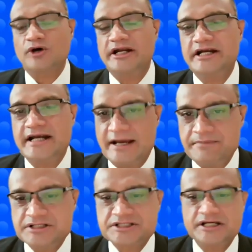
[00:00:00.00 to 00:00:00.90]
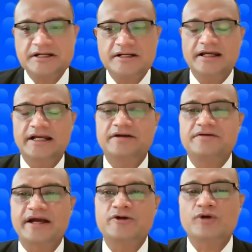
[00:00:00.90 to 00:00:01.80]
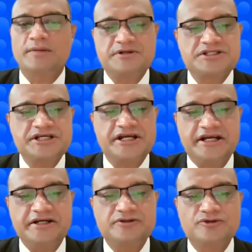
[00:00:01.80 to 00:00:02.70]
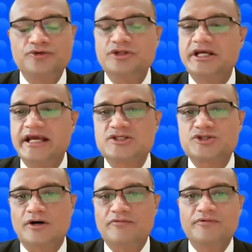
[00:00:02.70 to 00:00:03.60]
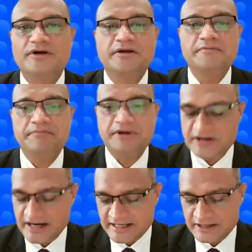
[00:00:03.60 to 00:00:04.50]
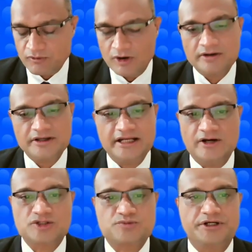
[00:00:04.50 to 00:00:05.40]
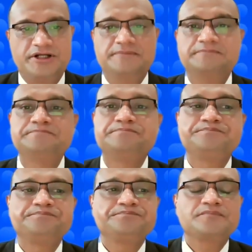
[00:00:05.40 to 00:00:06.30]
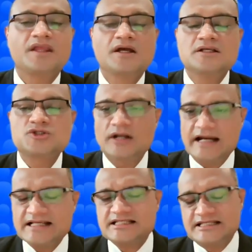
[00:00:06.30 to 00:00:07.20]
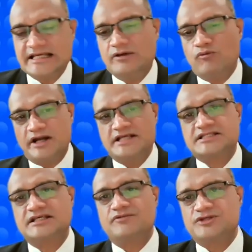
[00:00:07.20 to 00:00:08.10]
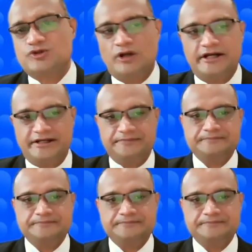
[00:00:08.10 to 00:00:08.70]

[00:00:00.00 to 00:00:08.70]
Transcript: quality dimension and try to appreciate it through the case of pediatric ward in a hospital. So let us see what is service quality.